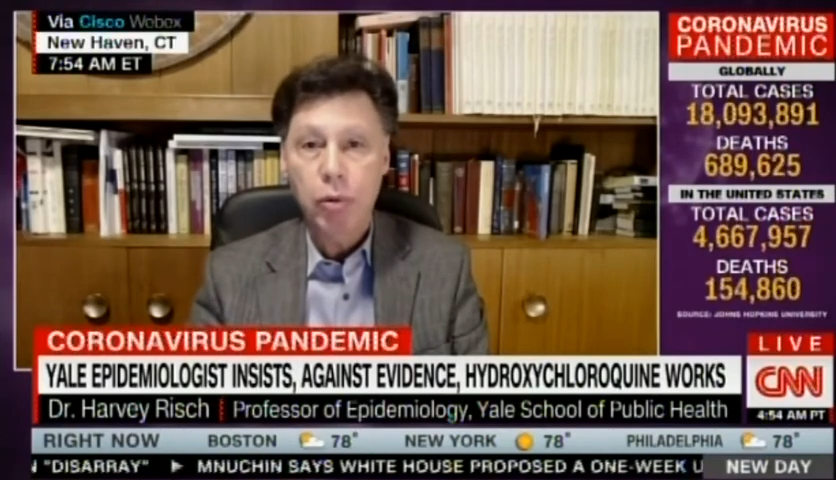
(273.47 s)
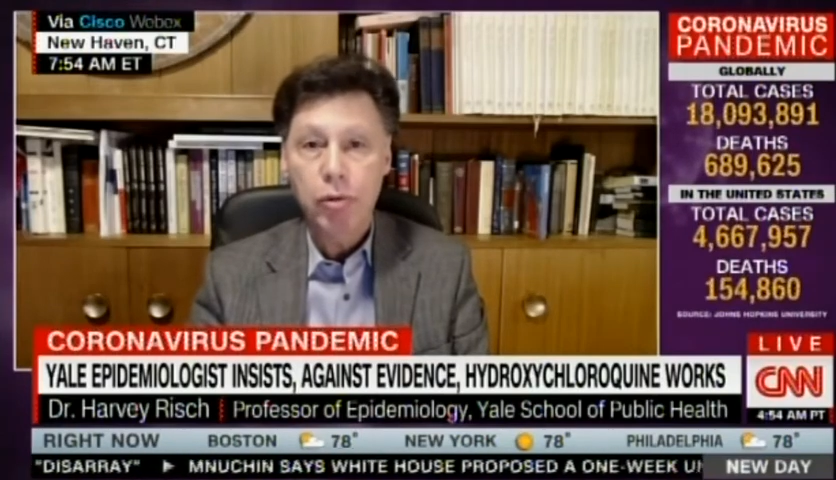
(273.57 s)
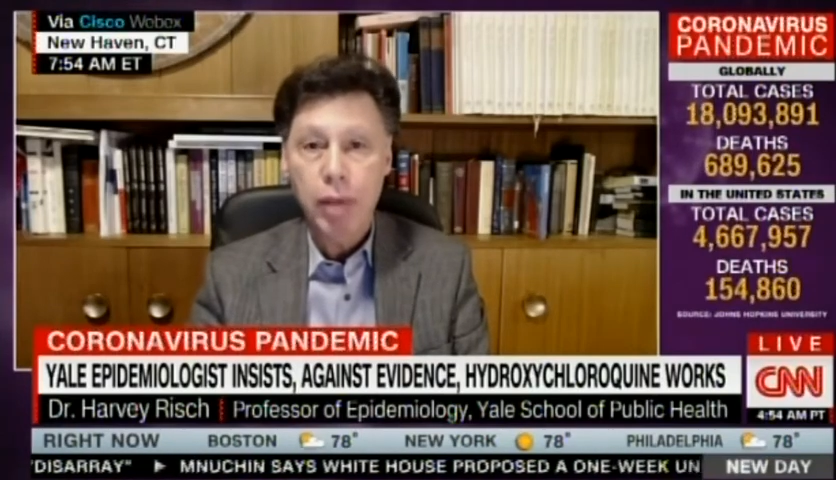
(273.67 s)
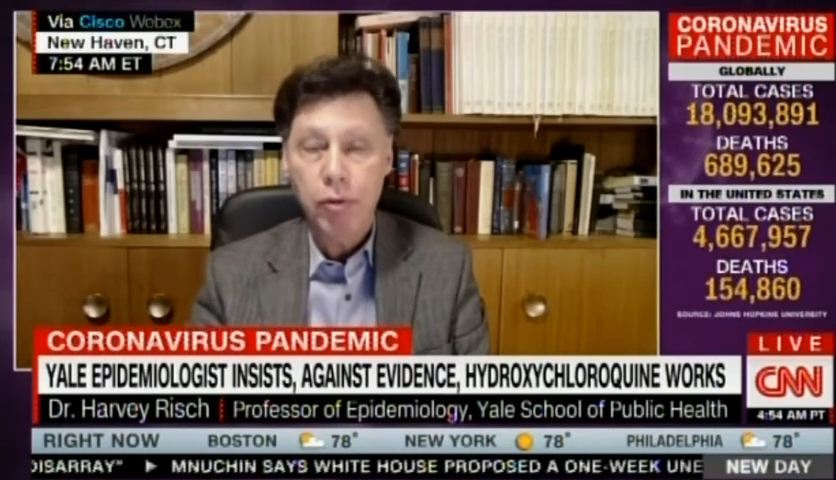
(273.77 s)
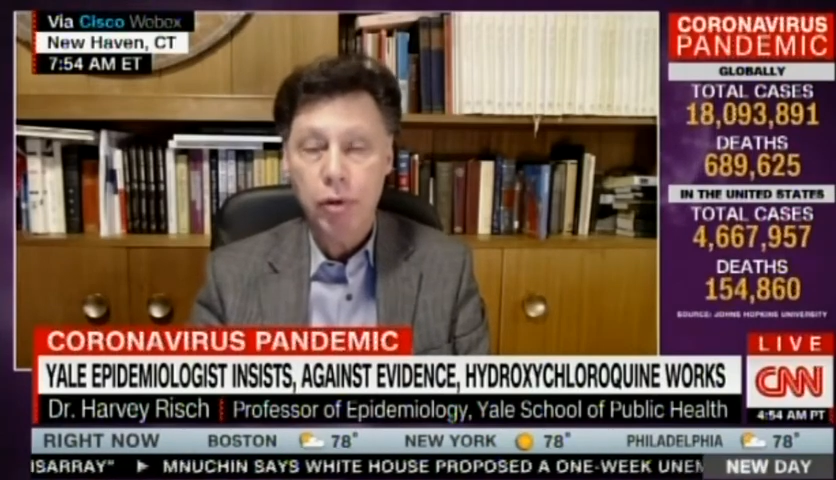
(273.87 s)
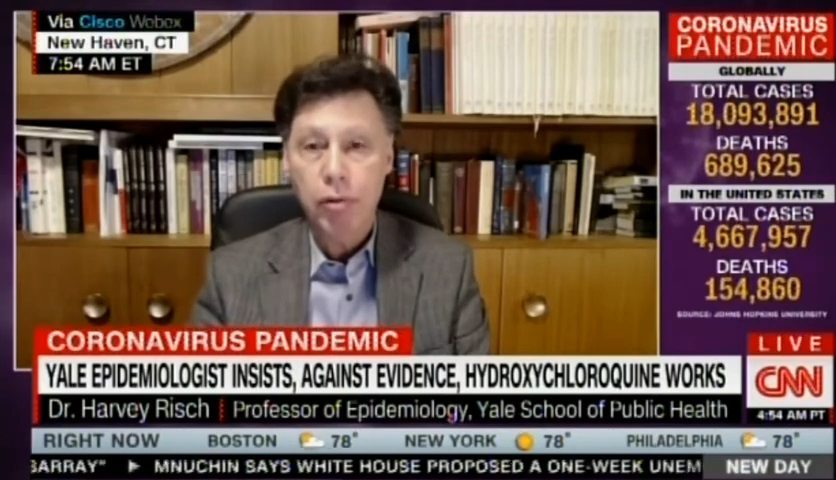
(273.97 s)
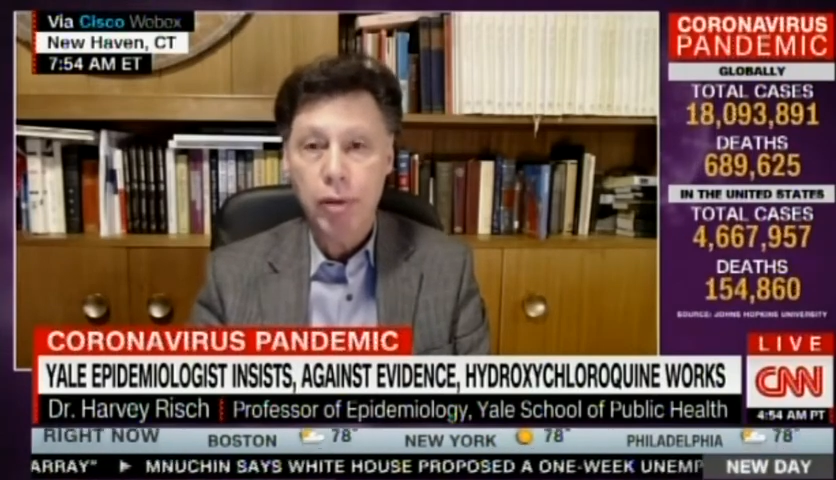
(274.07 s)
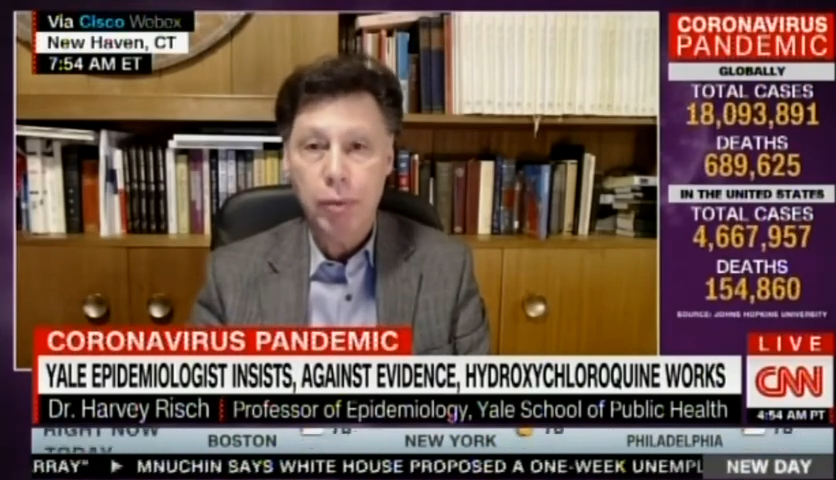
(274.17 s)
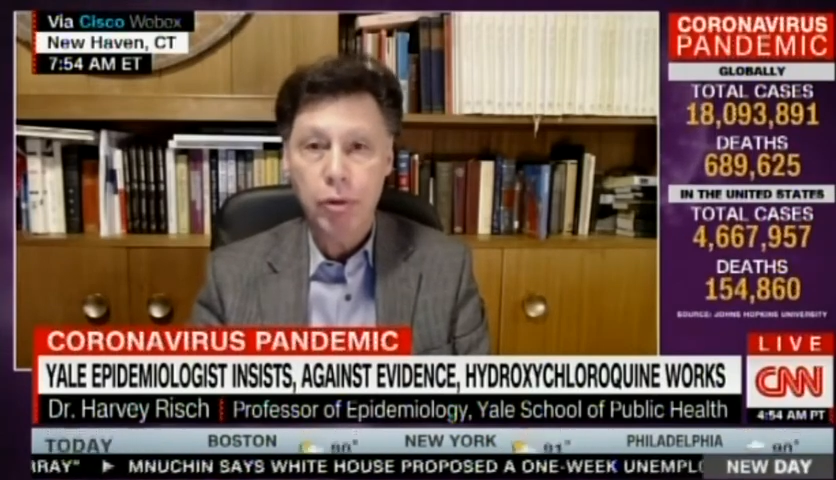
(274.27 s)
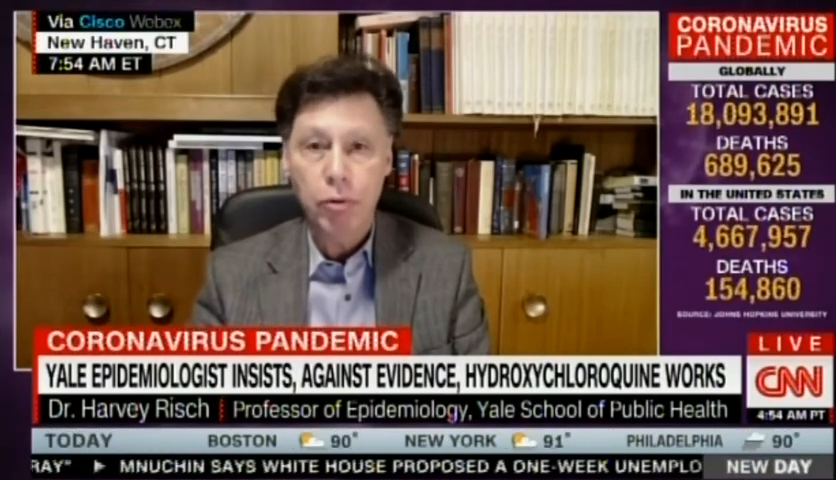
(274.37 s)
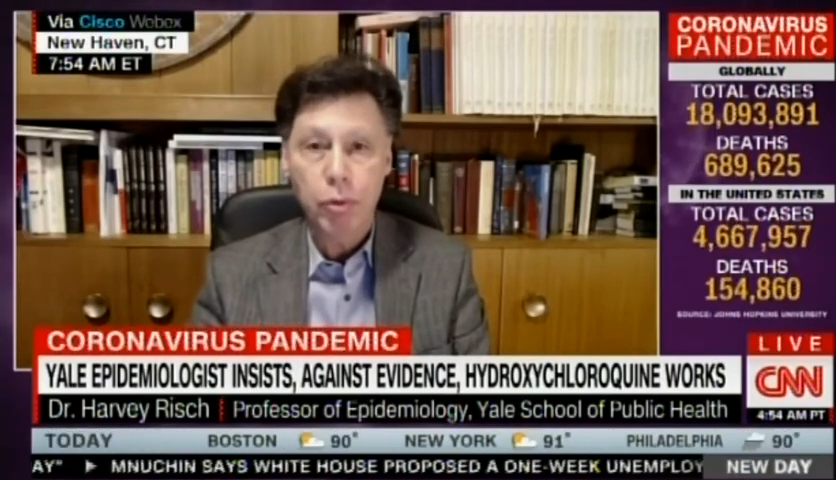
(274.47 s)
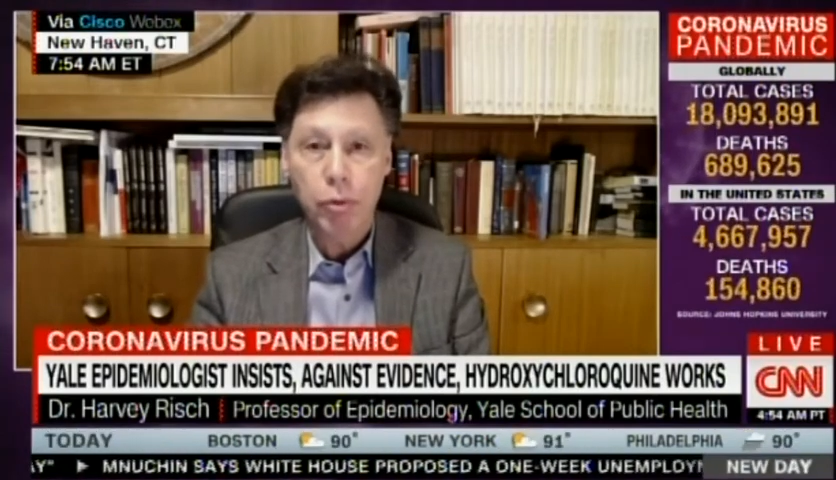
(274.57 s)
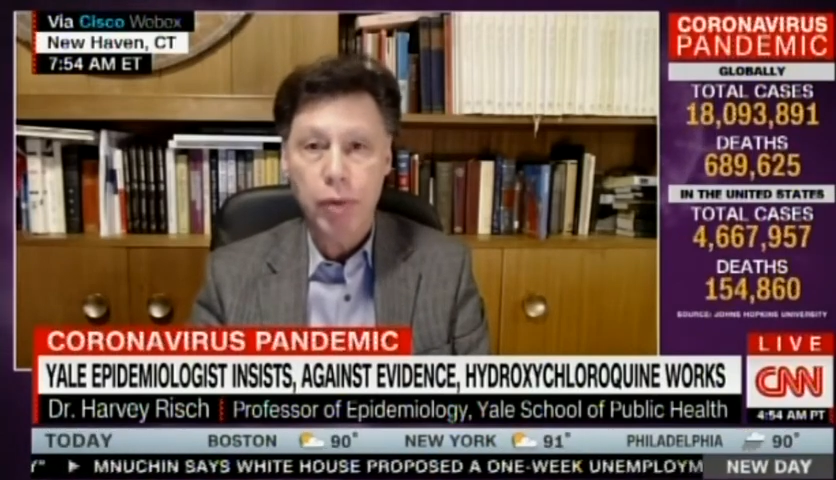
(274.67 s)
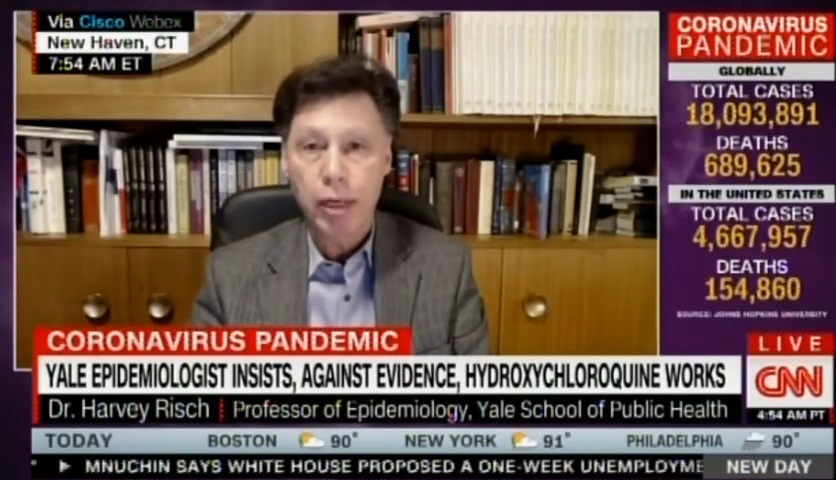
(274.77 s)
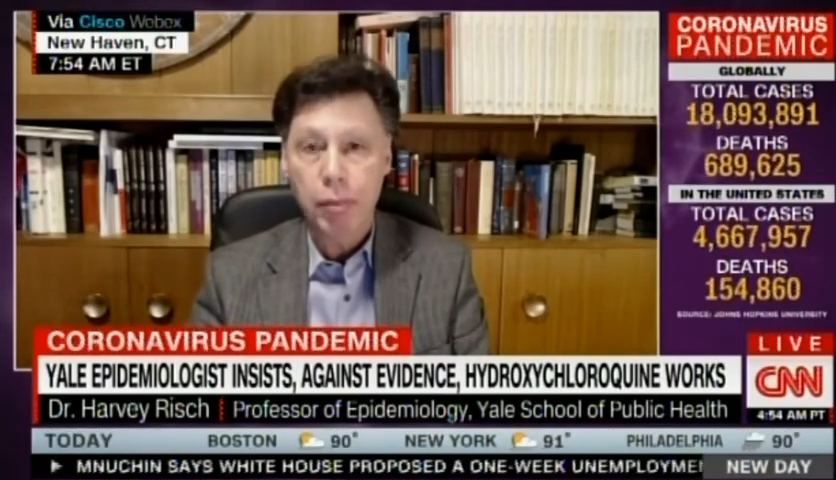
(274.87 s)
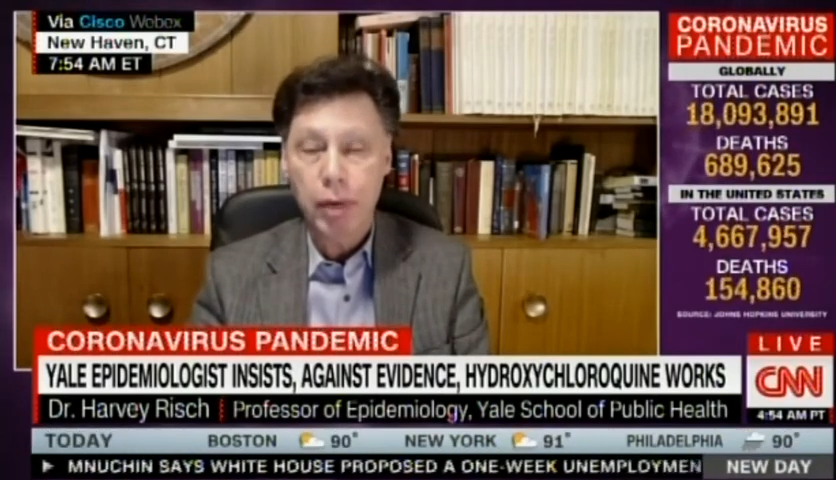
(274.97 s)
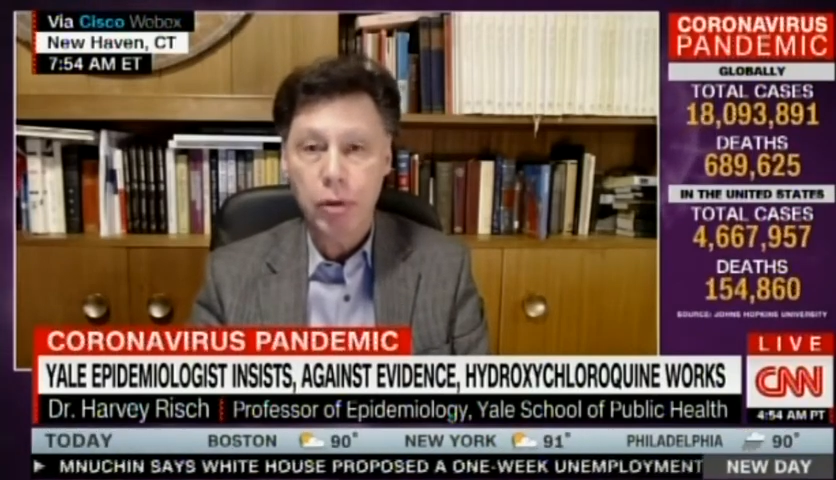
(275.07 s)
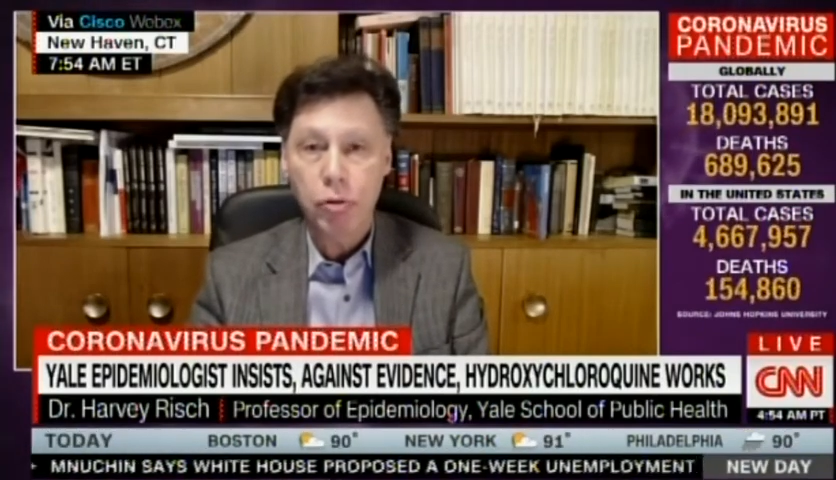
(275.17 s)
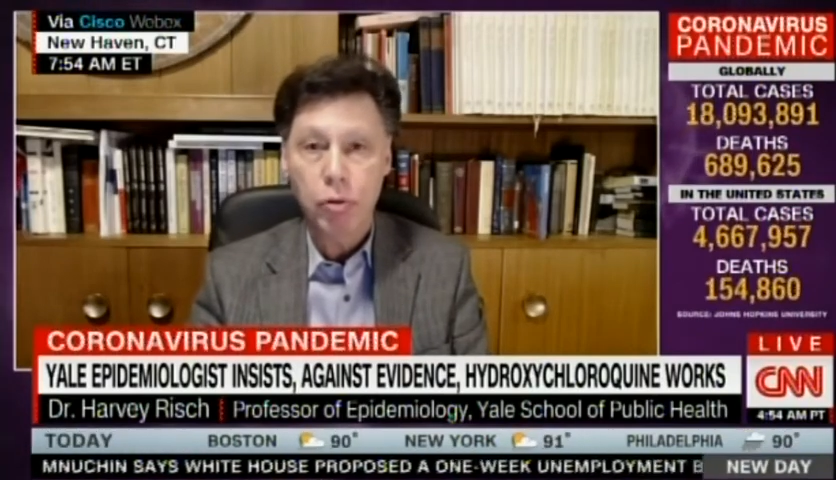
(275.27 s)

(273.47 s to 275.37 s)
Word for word: was never established with a randomized